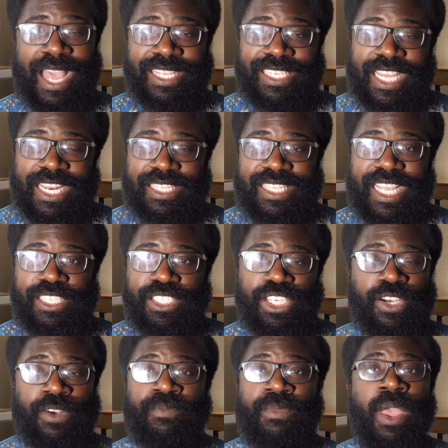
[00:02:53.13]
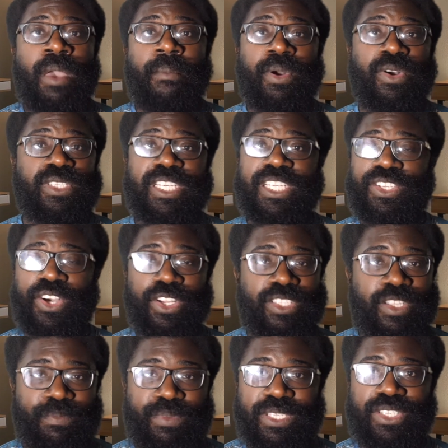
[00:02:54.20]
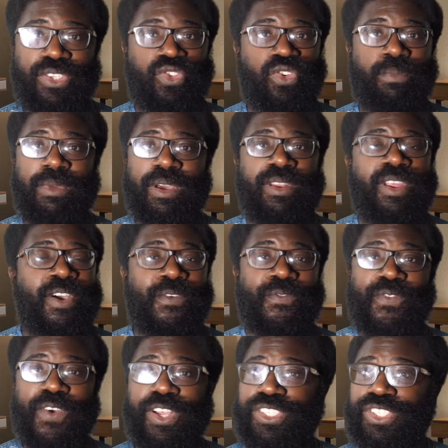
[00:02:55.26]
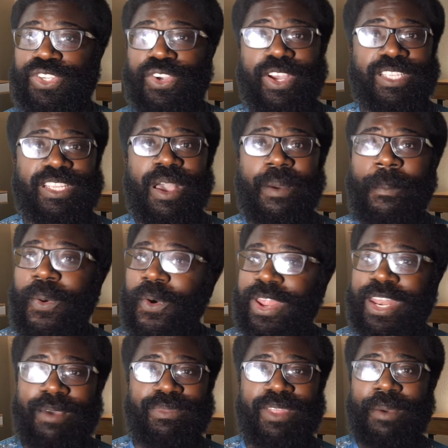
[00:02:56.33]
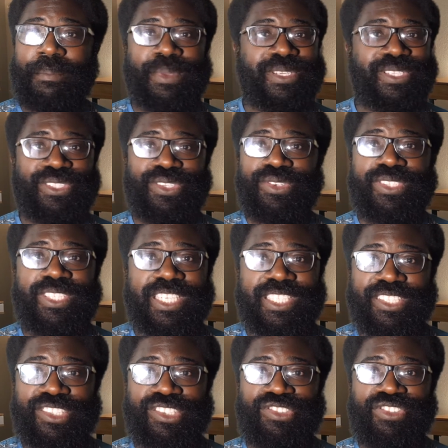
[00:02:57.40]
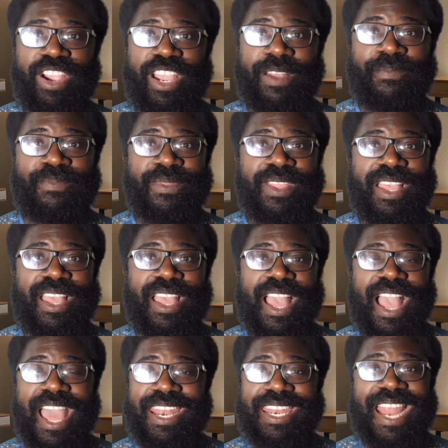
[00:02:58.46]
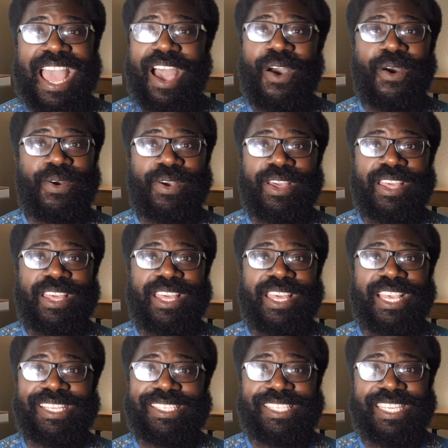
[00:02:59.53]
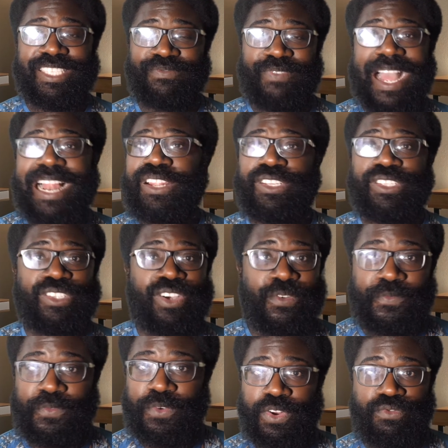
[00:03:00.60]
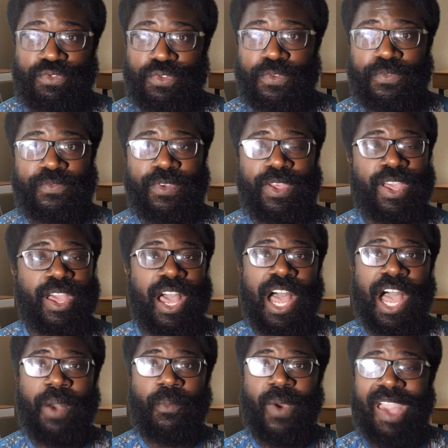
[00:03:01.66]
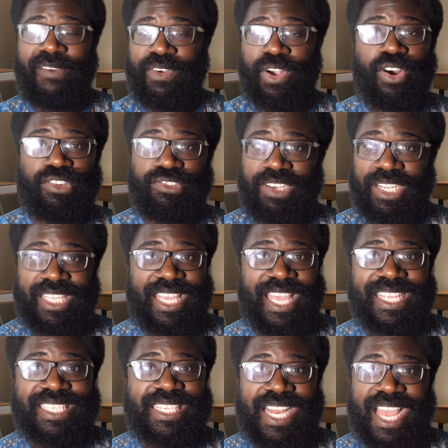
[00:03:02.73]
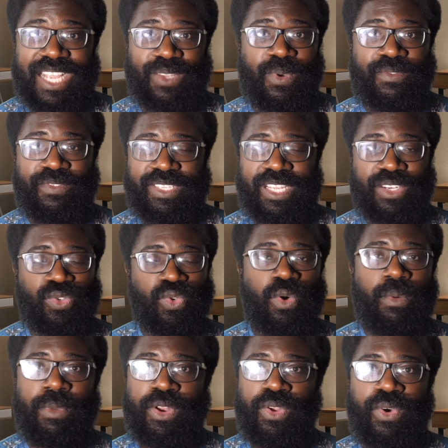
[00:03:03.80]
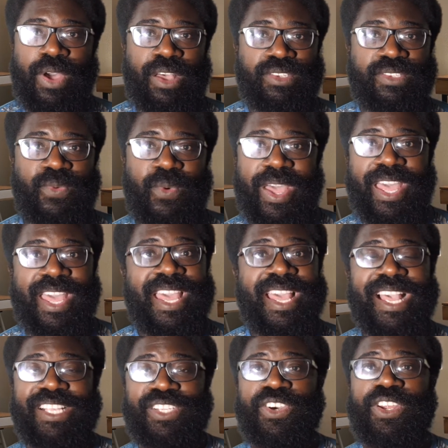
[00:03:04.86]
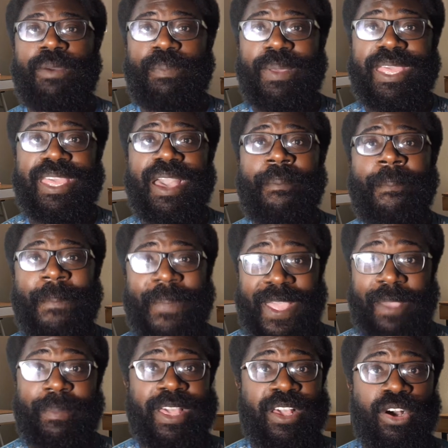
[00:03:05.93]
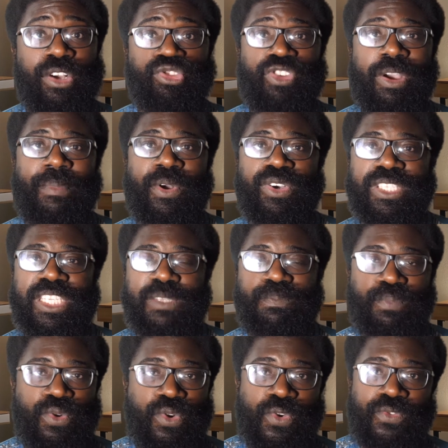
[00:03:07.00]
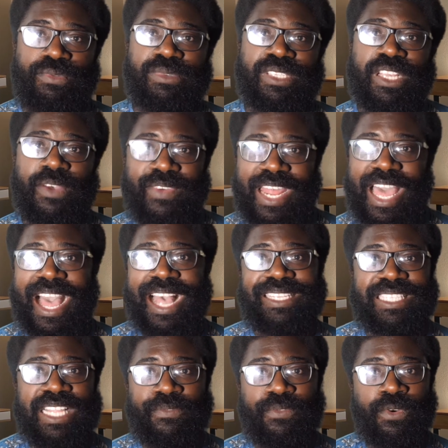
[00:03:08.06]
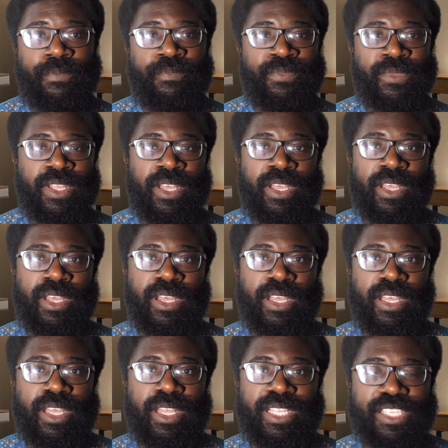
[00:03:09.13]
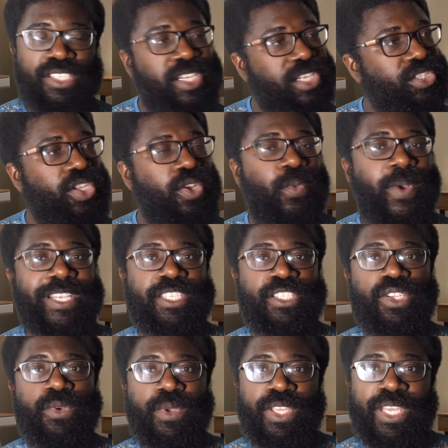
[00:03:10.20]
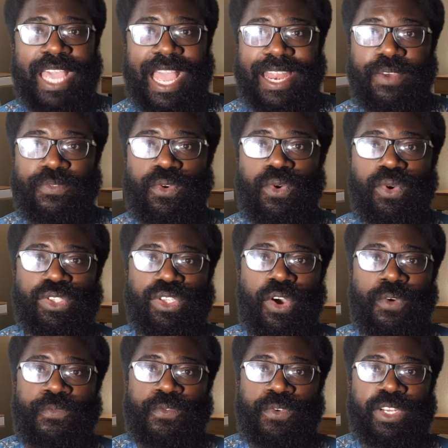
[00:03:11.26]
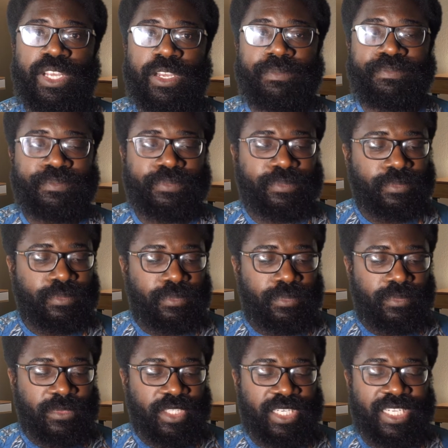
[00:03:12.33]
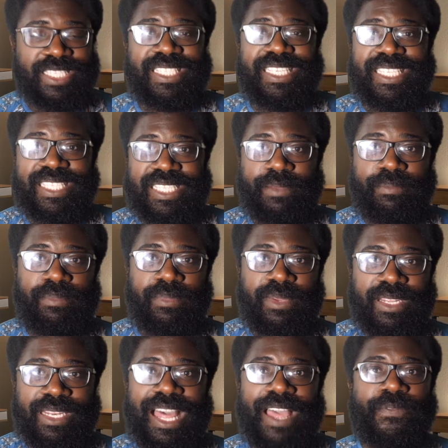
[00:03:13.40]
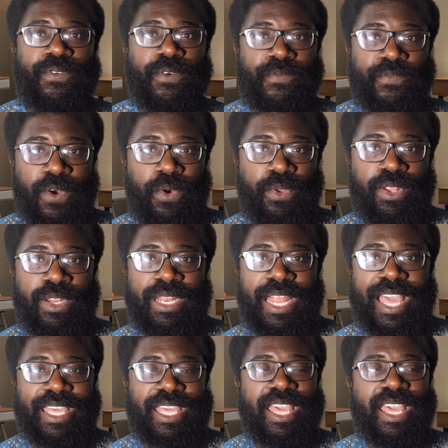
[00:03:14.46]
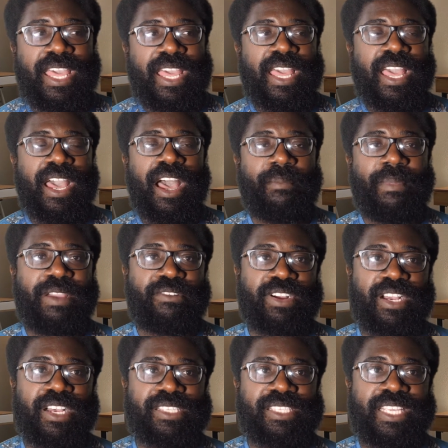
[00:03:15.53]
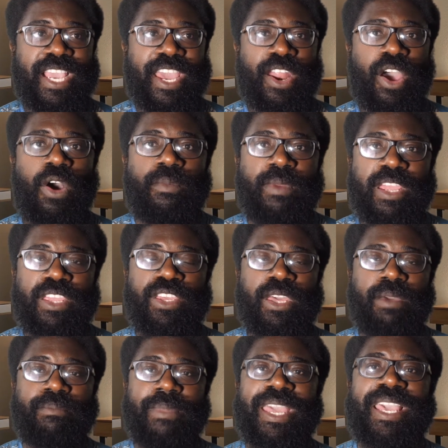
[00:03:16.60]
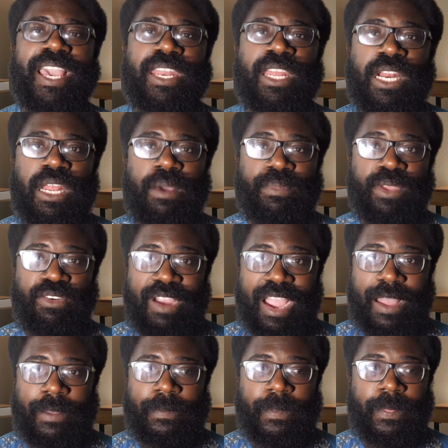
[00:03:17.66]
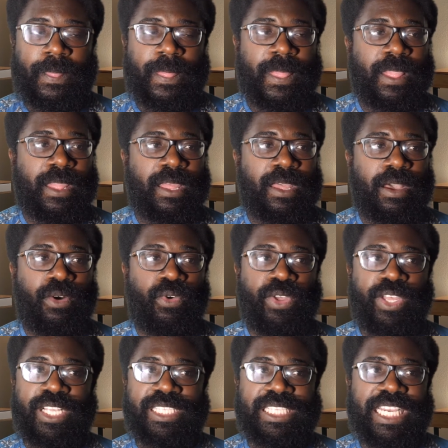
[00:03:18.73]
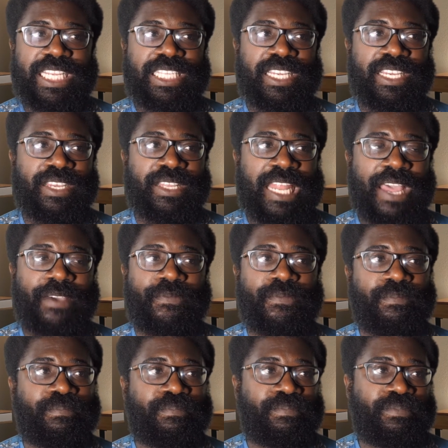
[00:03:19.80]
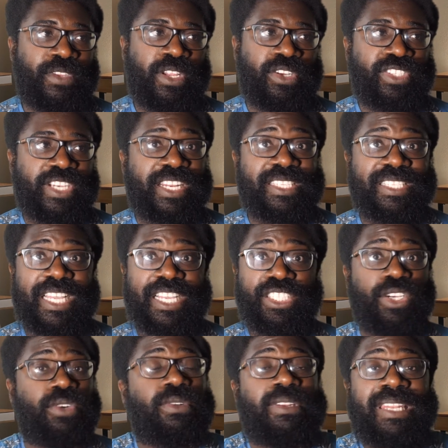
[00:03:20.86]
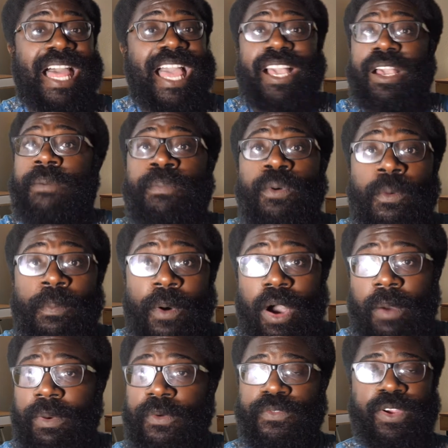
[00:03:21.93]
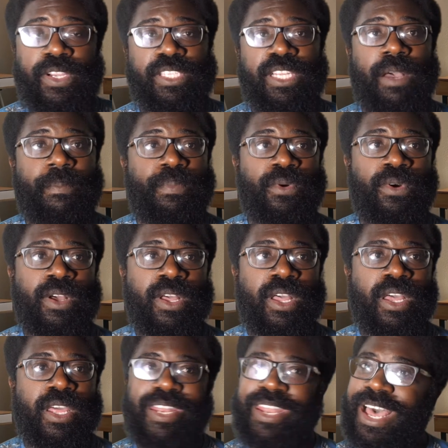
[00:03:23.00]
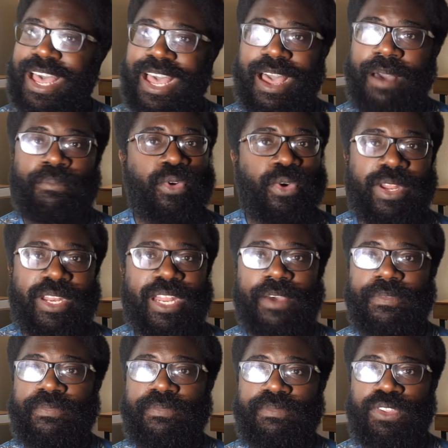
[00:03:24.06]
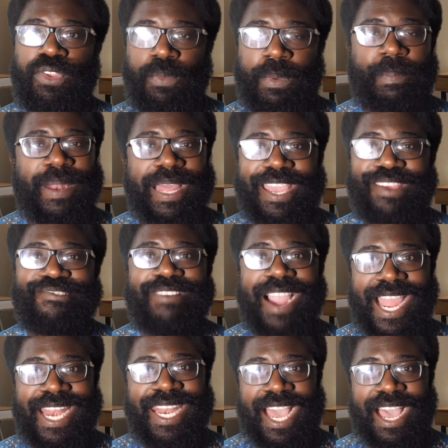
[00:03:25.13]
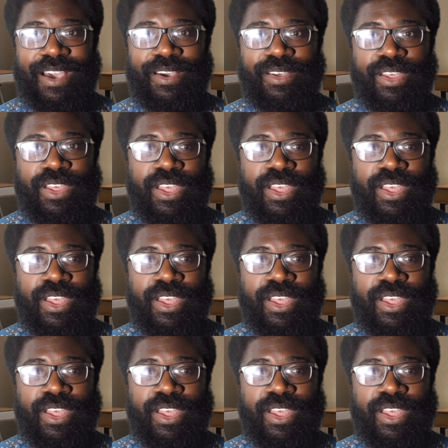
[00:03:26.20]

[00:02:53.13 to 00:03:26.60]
Jadon Sancho, because he's gone to Borussia Dortmund, first choice, putting up numbers two seasons straight, and now His value's gone the roof. Whatever contract he gets next, whether it's at Dortmund or elsewhere, it's going to be a big, big contract, because he's proved himself at the highest level. So there's two ways to do it. You can, of course, go through the system, like Phil Foden, like Eric Garcia, and hope that you can make it at the club you're at. Or you can say to, like, you know, Jadon Sancho, like a Paul Pogba, for example, nah, I'm good enough to be playing right now.